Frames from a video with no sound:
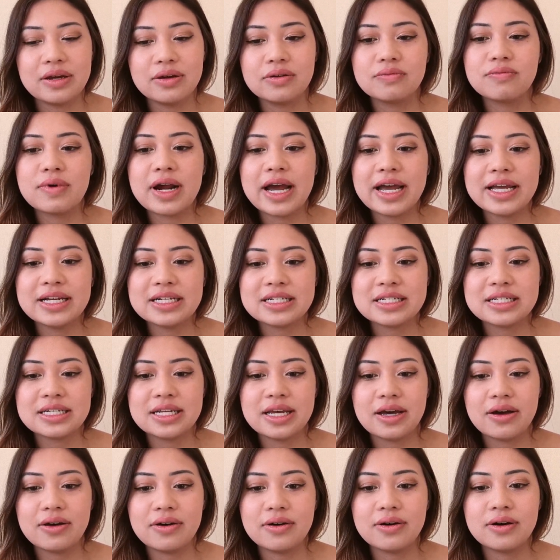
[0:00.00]
write
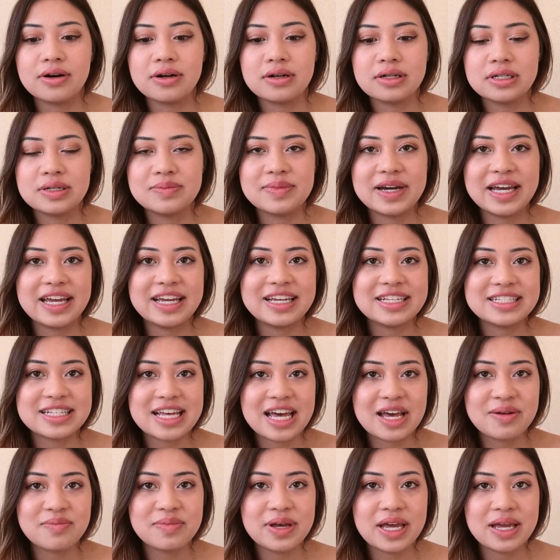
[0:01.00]
on my
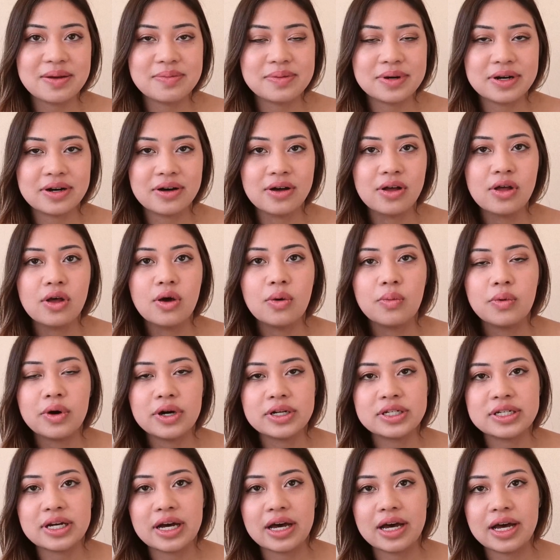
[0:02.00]
exam paper
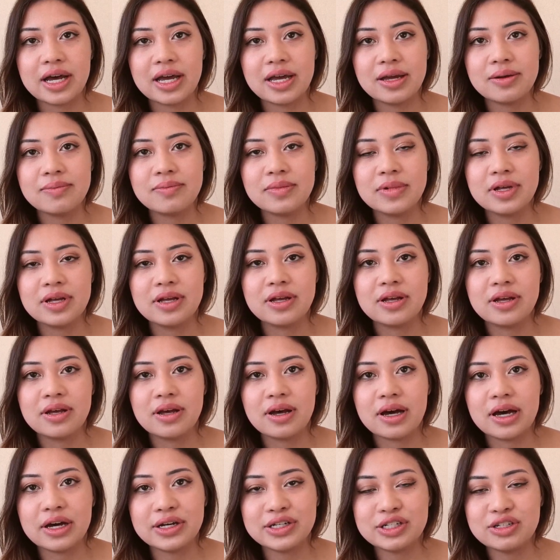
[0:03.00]
what time
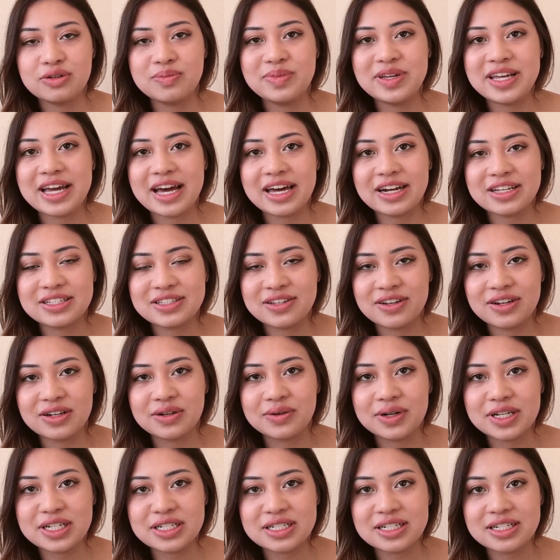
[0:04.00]
I should be at a certain
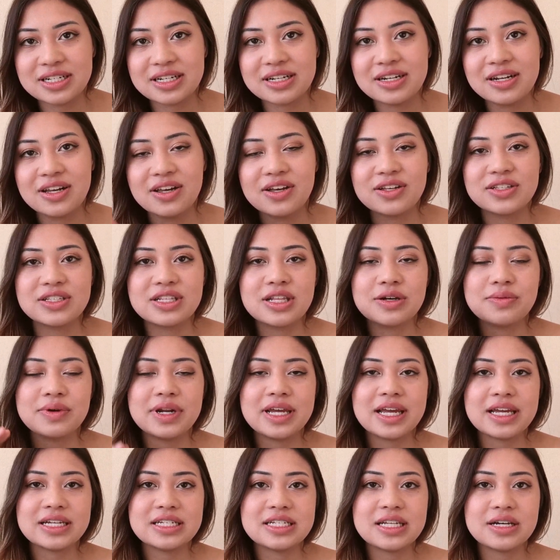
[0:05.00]
question, so that when
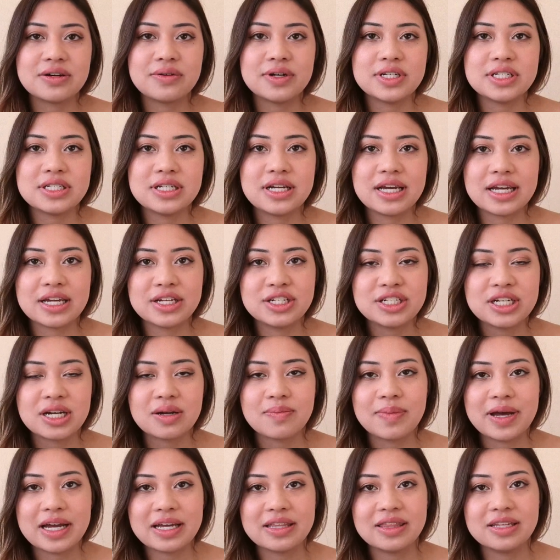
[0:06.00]
I get to that question I can
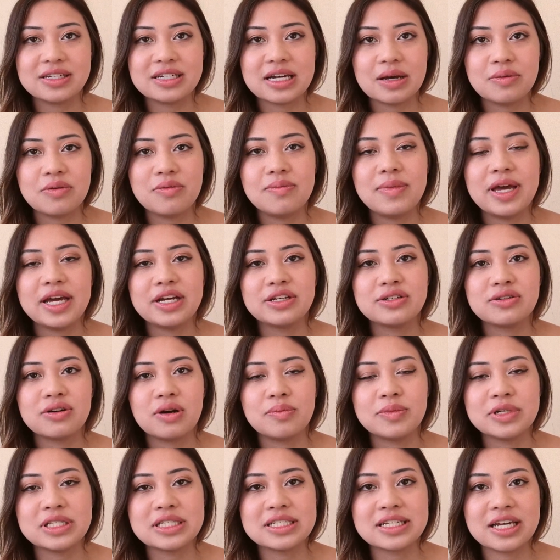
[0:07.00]
check back at the time and make sure
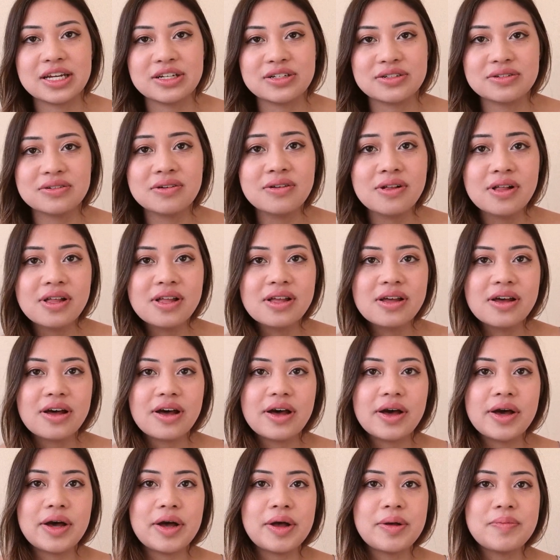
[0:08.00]
I'm on schedule.
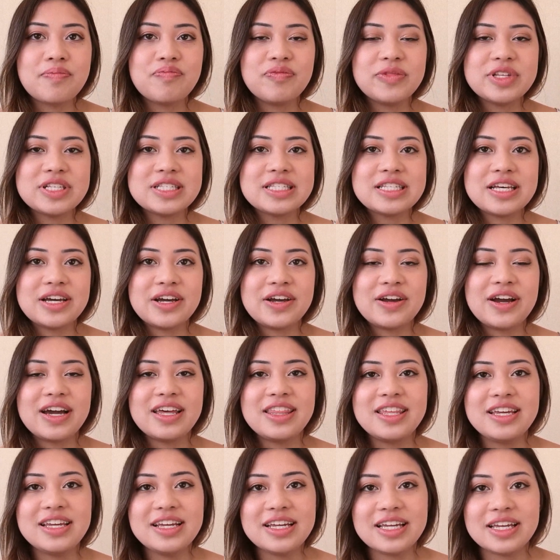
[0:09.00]
So I
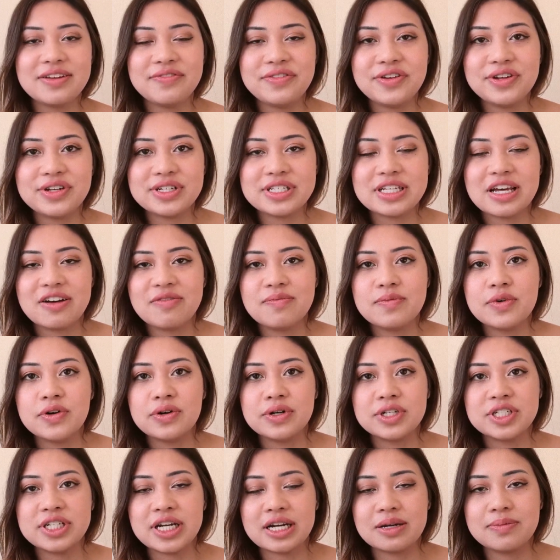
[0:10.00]
think if you just have
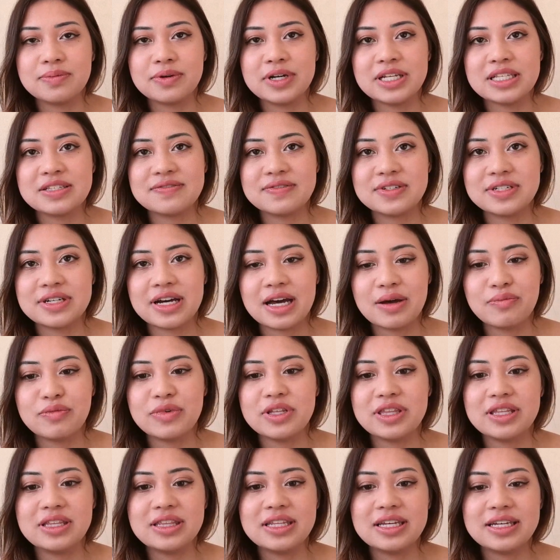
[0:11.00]
more checkpoints for time
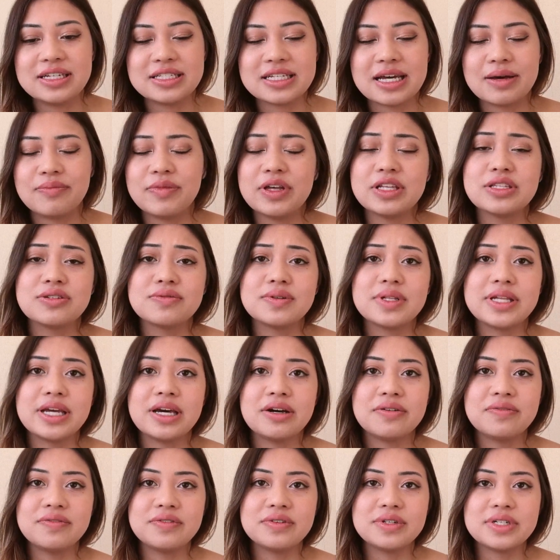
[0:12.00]
within the exam, that's really
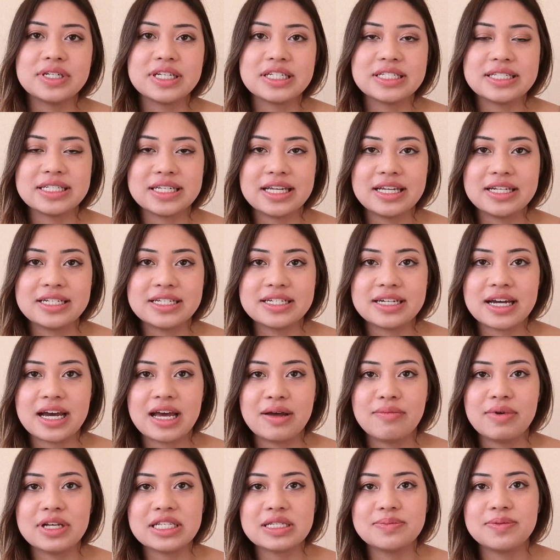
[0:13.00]
helpful to sticking to
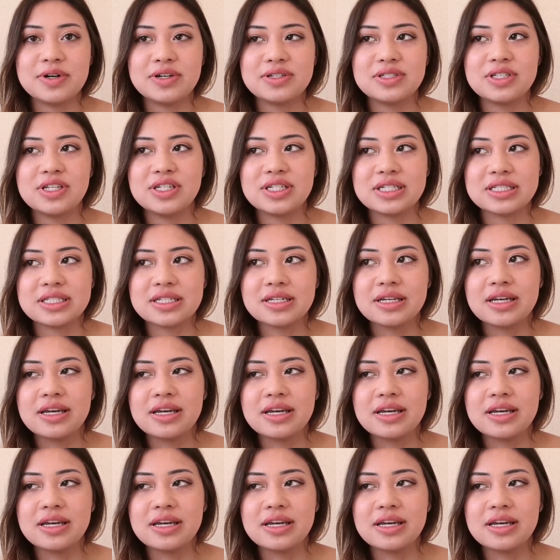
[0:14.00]
time, as opposed to just